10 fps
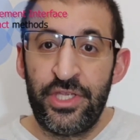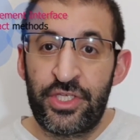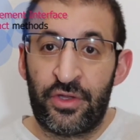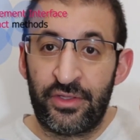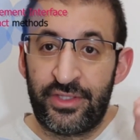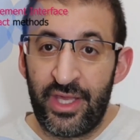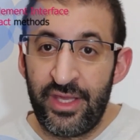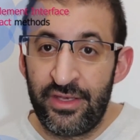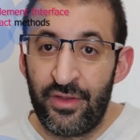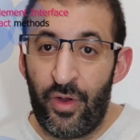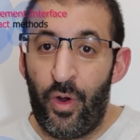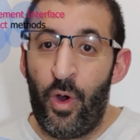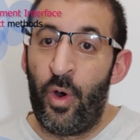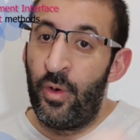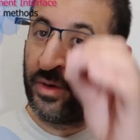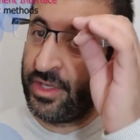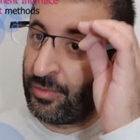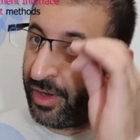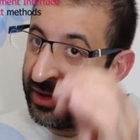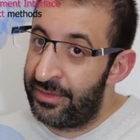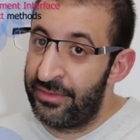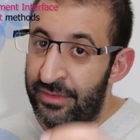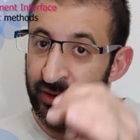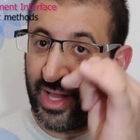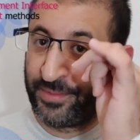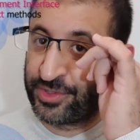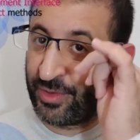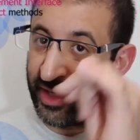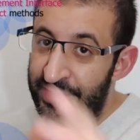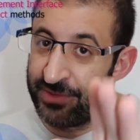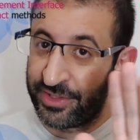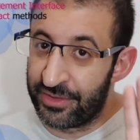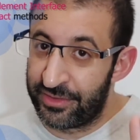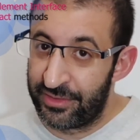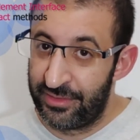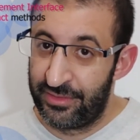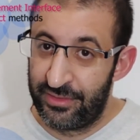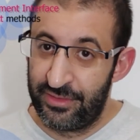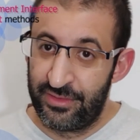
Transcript: which contain only one abstract method.